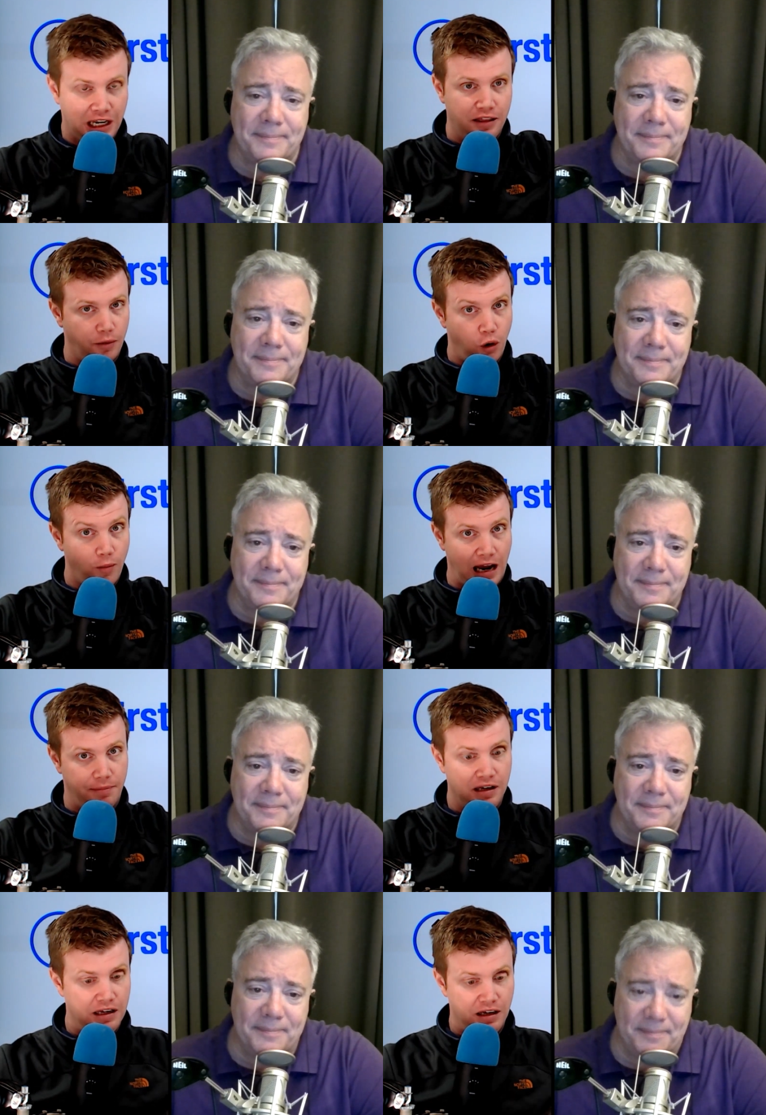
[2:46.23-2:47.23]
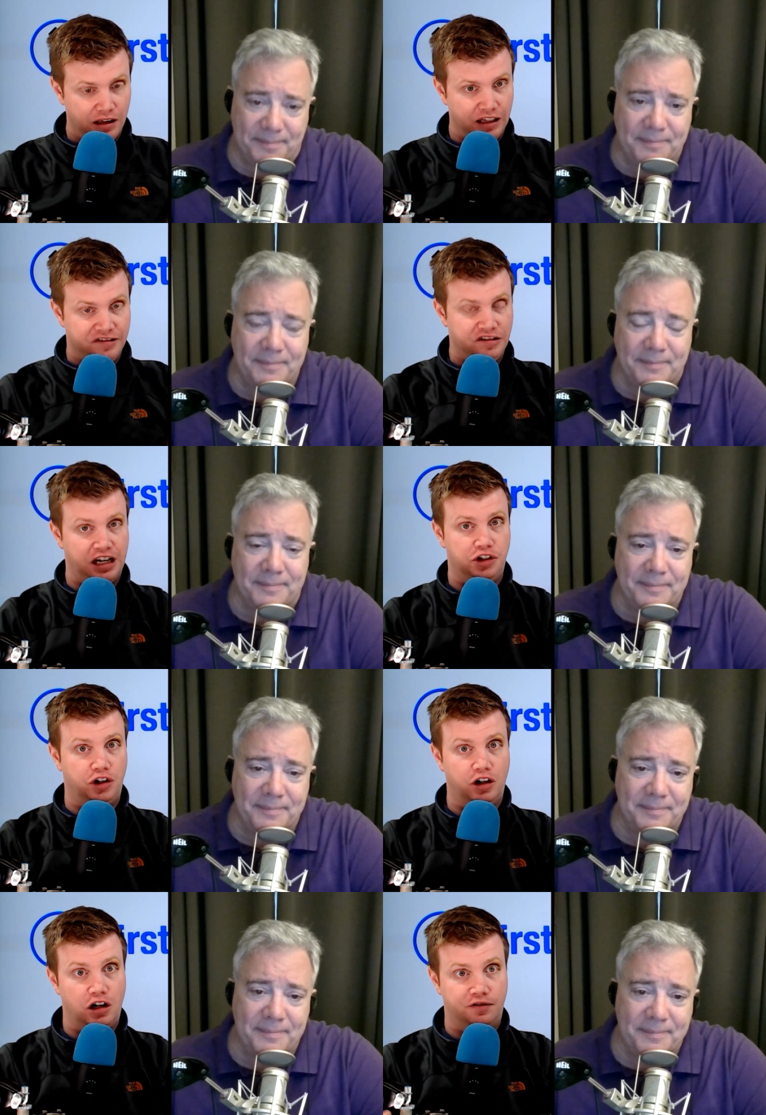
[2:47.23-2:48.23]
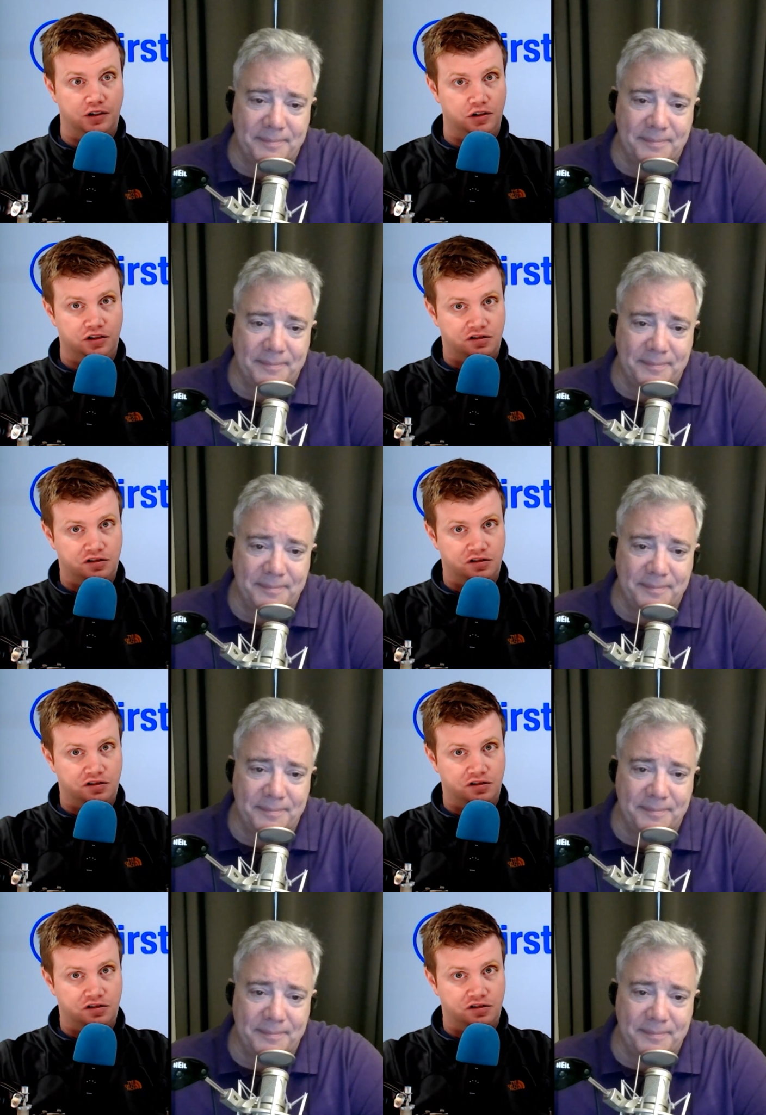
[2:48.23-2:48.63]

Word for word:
Speaker 1: the whole map, they mm-hmm. section it off into just a